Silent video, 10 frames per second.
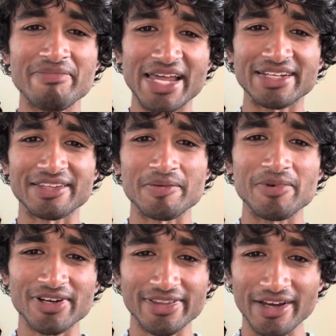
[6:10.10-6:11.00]
bending the
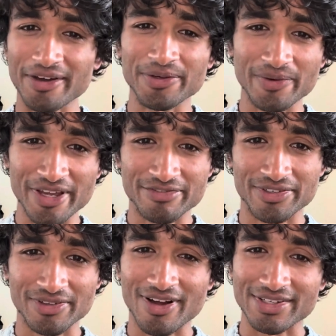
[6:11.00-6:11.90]
book the other way for
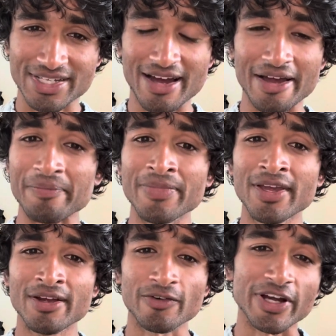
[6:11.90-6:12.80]
a long time,
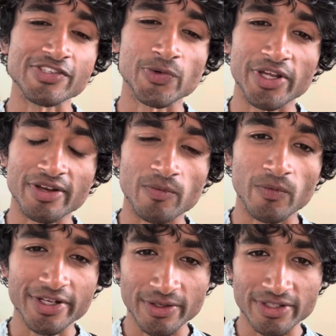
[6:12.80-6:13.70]
right? So what
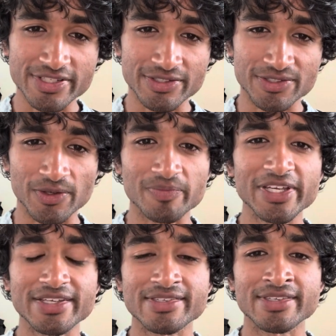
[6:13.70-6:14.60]
one yoga teacher told me
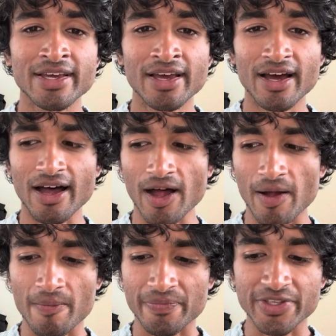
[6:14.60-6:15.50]
is
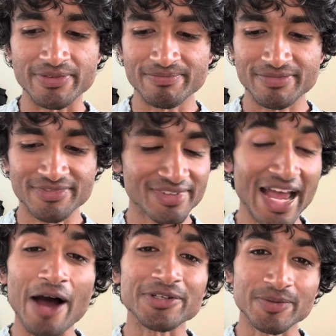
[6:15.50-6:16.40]

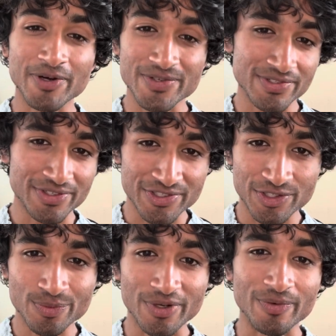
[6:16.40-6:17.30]
counter poses are
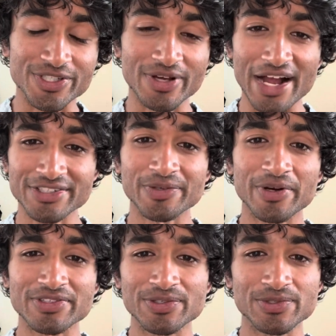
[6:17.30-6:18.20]
stupid. What you actually
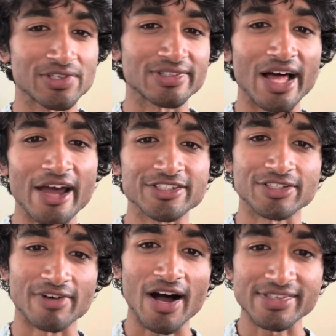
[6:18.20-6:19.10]
want to do is just lie in
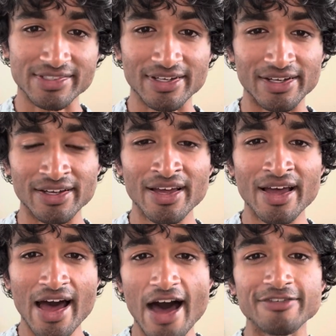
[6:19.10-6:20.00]
Shavasana
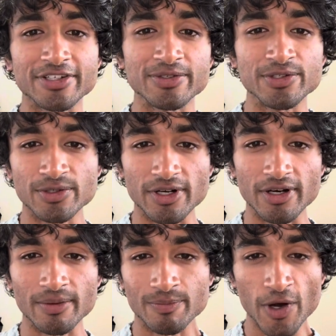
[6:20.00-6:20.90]
after you do
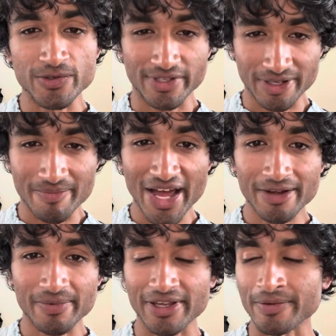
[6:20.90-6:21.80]
a pose like a
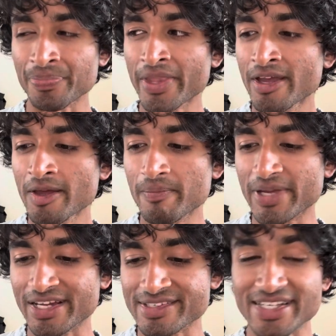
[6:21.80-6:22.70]
back bend,
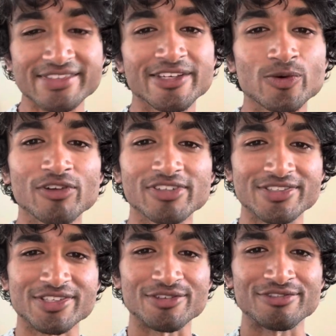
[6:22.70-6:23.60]
because that's the
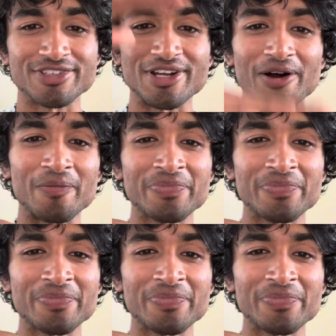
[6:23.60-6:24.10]
equivalent of, you know,